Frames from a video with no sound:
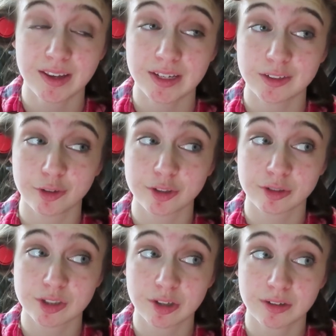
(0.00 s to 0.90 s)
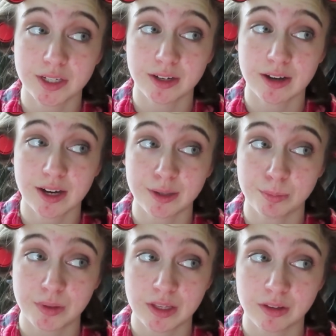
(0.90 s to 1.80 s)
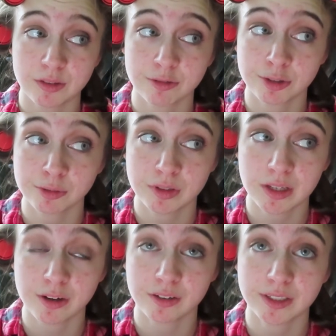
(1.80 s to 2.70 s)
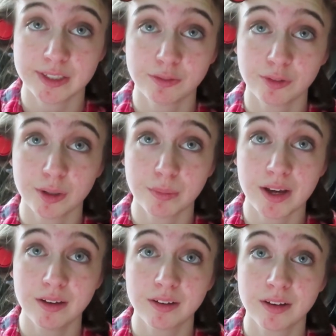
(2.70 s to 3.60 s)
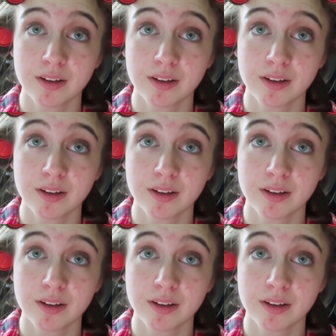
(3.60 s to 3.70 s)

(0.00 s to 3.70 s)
and also starting IB through the online format.